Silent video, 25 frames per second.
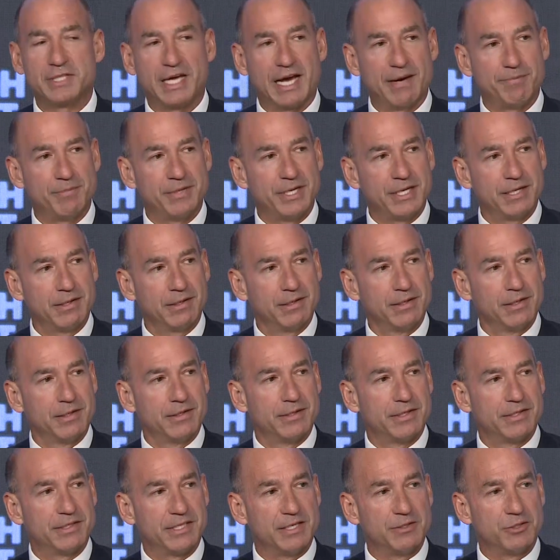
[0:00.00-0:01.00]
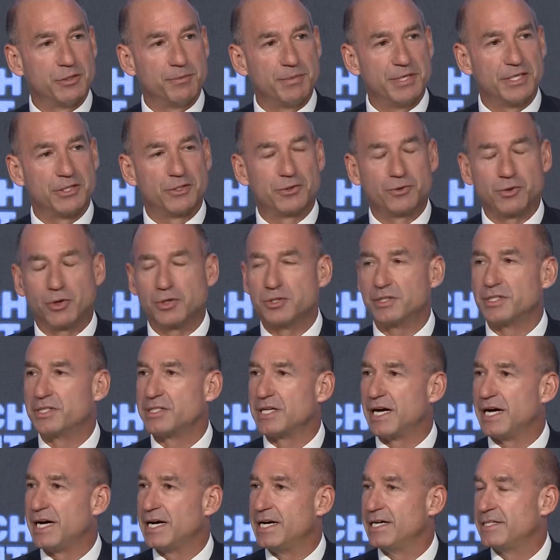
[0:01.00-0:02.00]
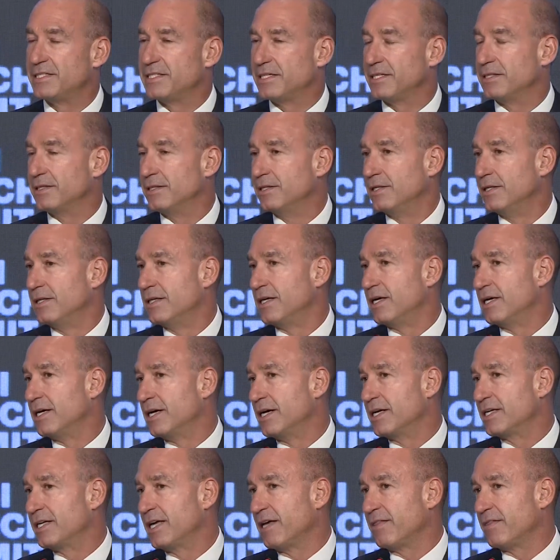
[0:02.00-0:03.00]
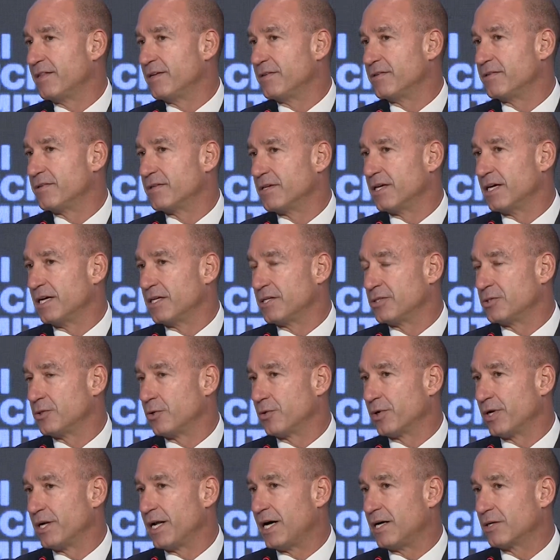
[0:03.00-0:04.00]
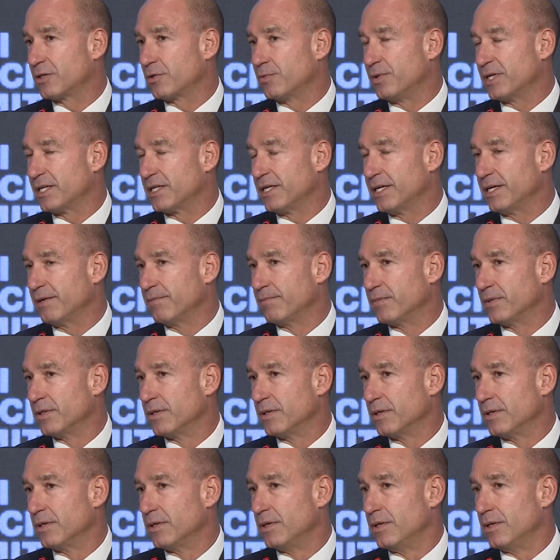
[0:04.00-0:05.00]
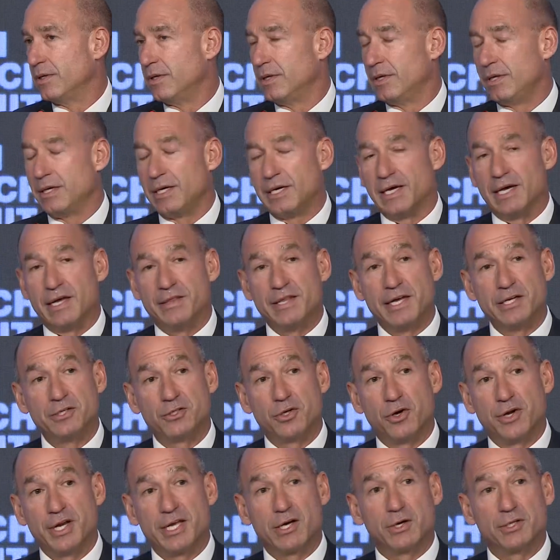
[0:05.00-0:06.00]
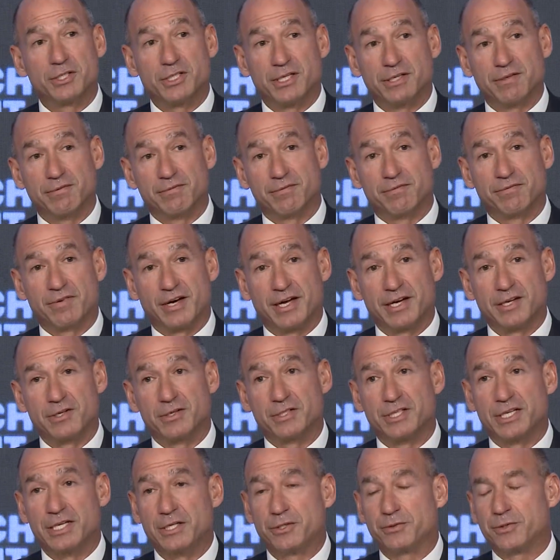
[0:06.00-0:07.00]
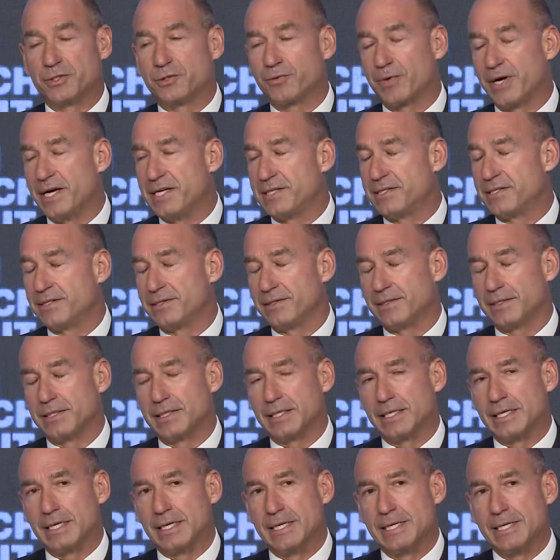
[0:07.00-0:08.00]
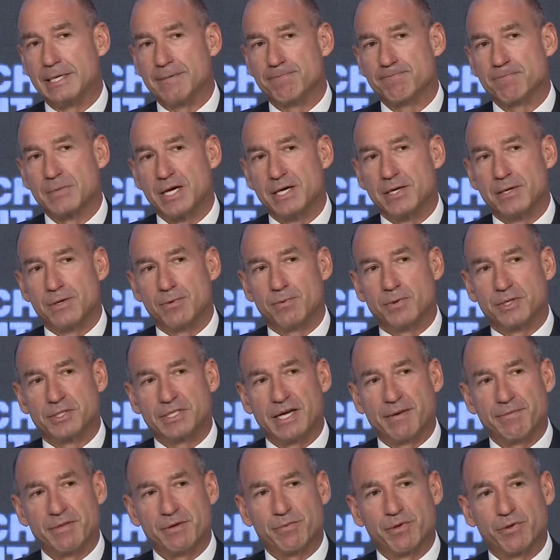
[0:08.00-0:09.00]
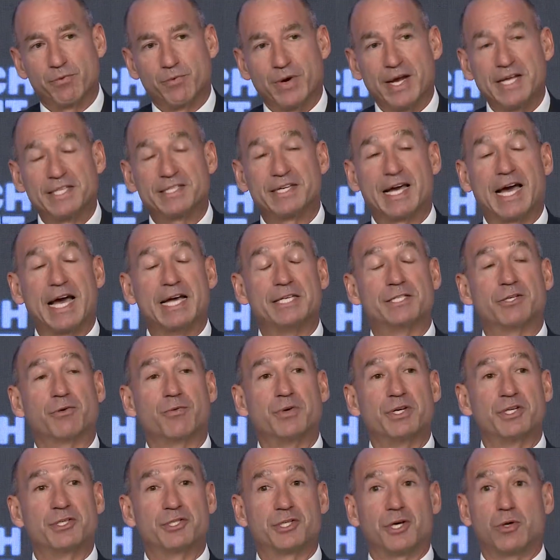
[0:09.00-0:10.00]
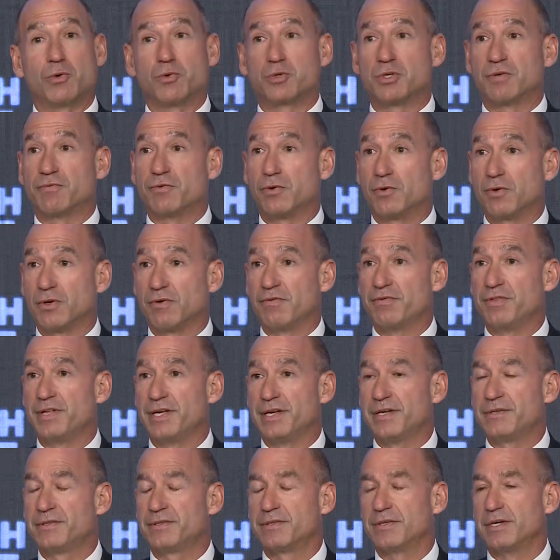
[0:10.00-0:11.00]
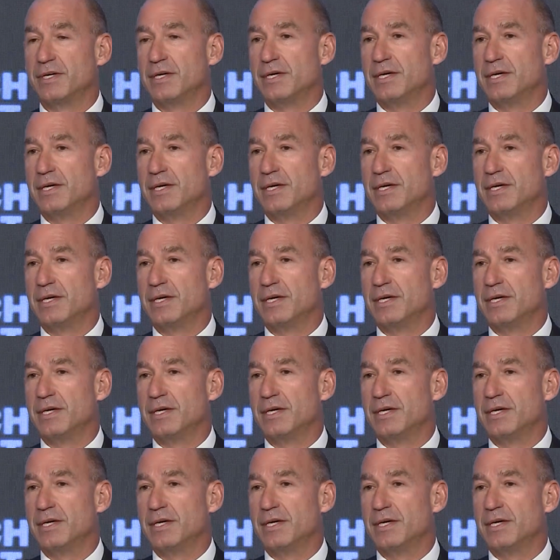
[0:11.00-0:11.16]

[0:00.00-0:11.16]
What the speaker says: happening, there seems to be a strong desire to get this sorted out quickly. Yeah. And then turning finally onto interest rates, what's happening with rates as a result of all of this,